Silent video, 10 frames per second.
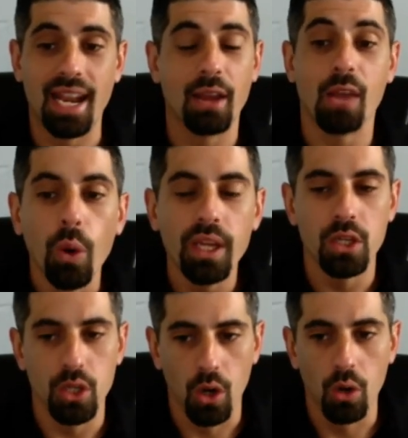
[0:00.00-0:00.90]
I and I
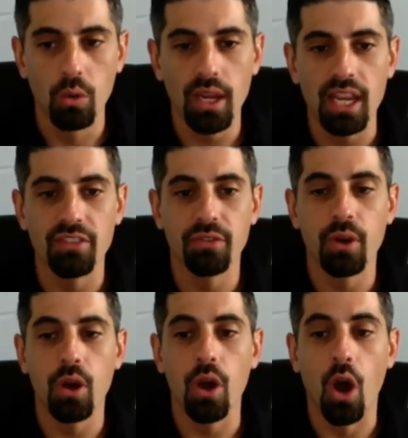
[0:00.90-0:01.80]
wouldn't know
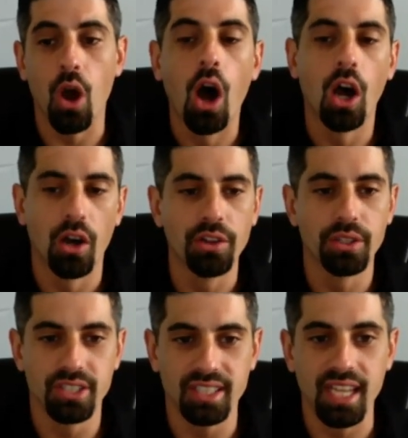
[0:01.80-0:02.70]
if all
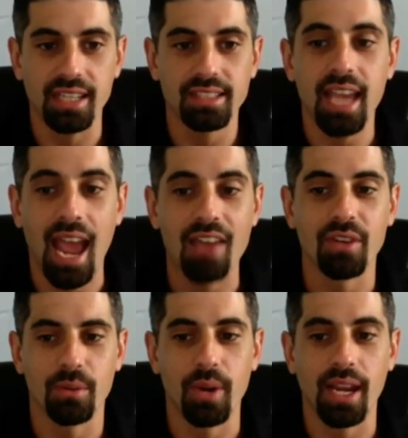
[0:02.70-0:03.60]
other states
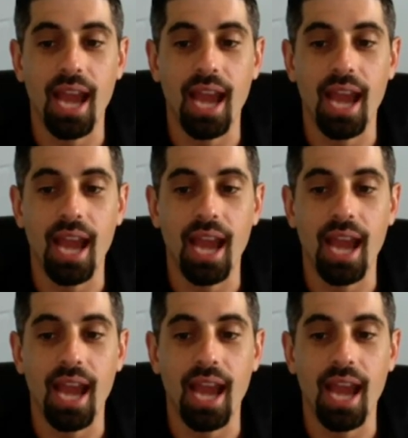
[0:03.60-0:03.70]
have it.